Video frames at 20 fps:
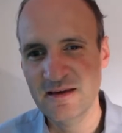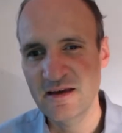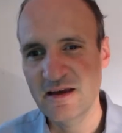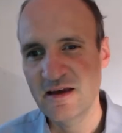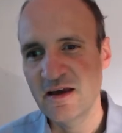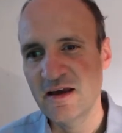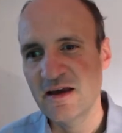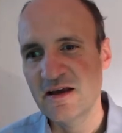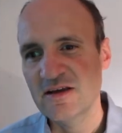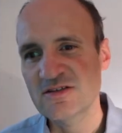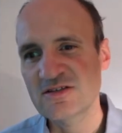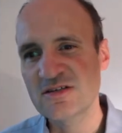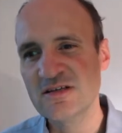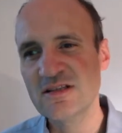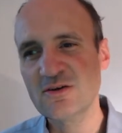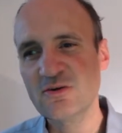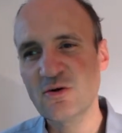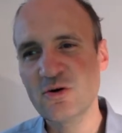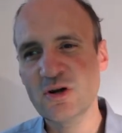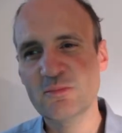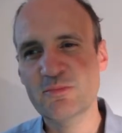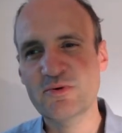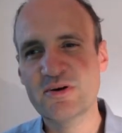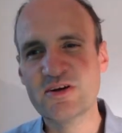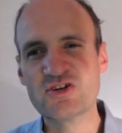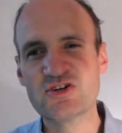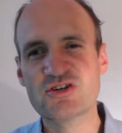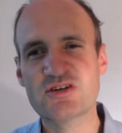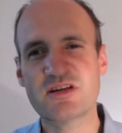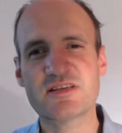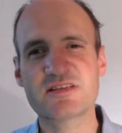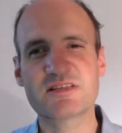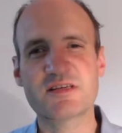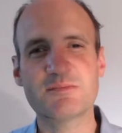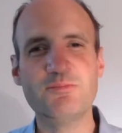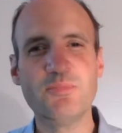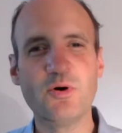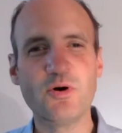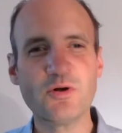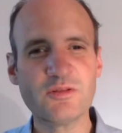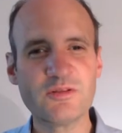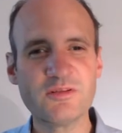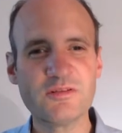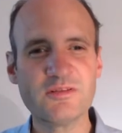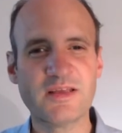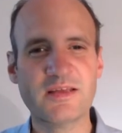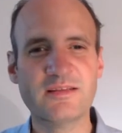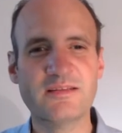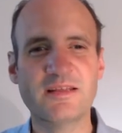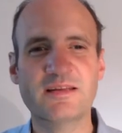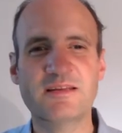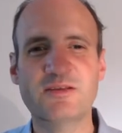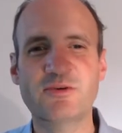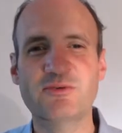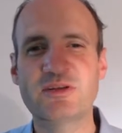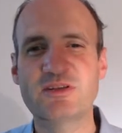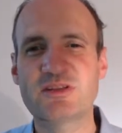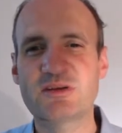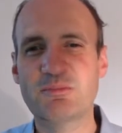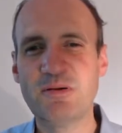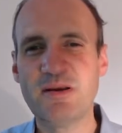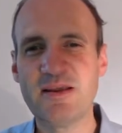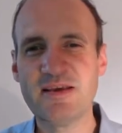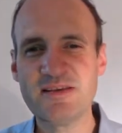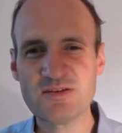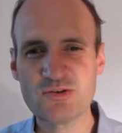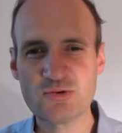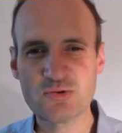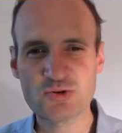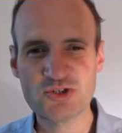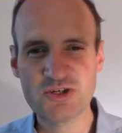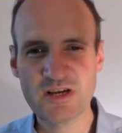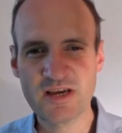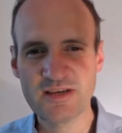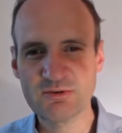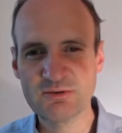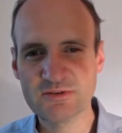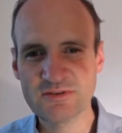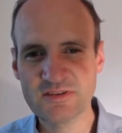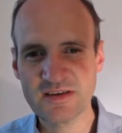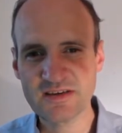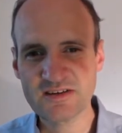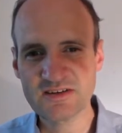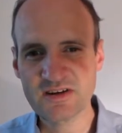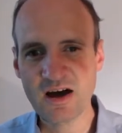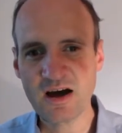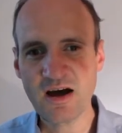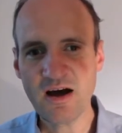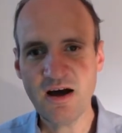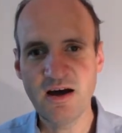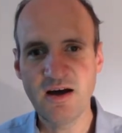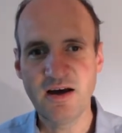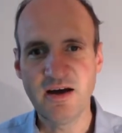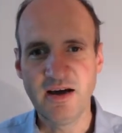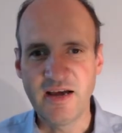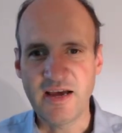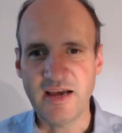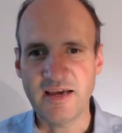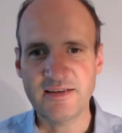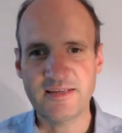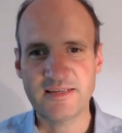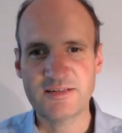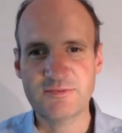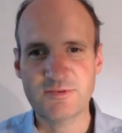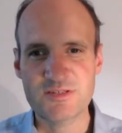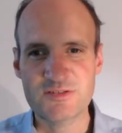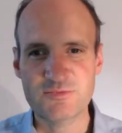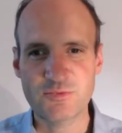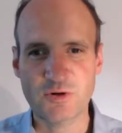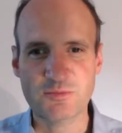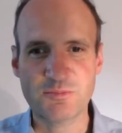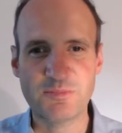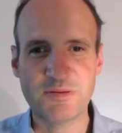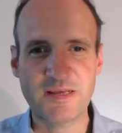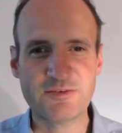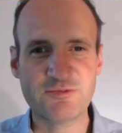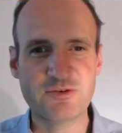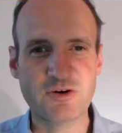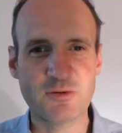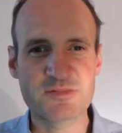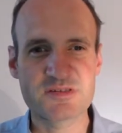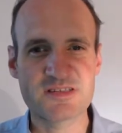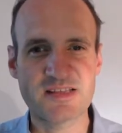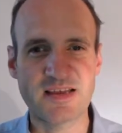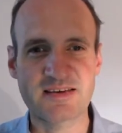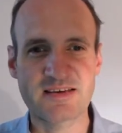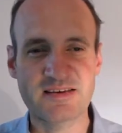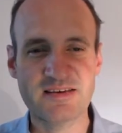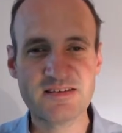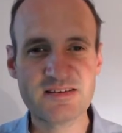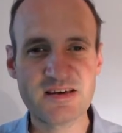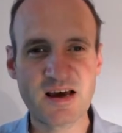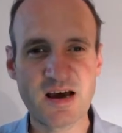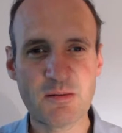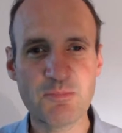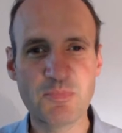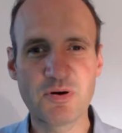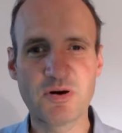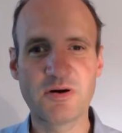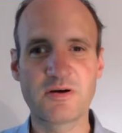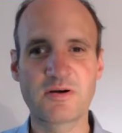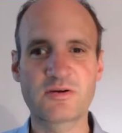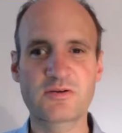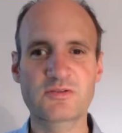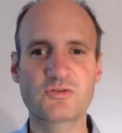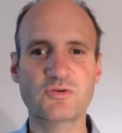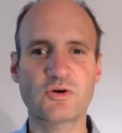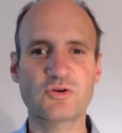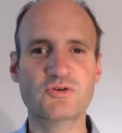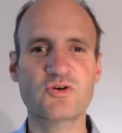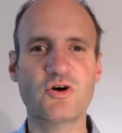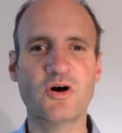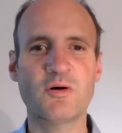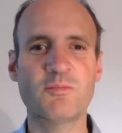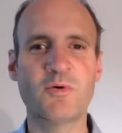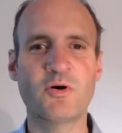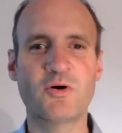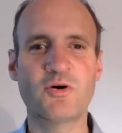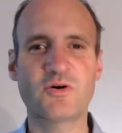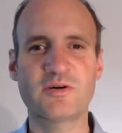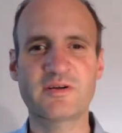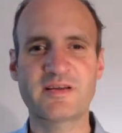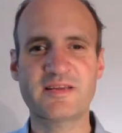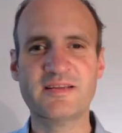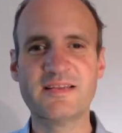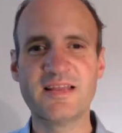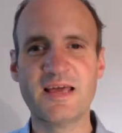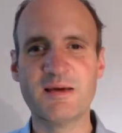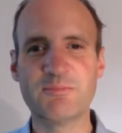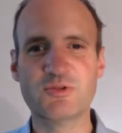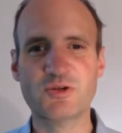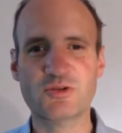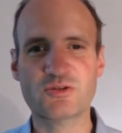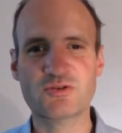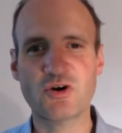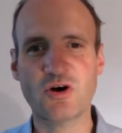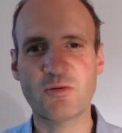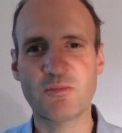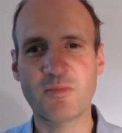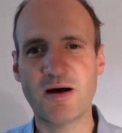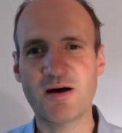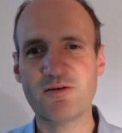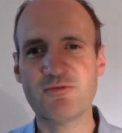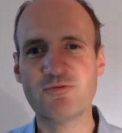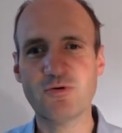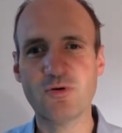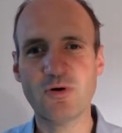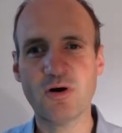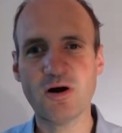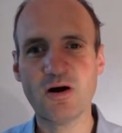Still, collaboration is important, and then you need a place to share your data, and that is what platforms like github.com or gitlab.com are for.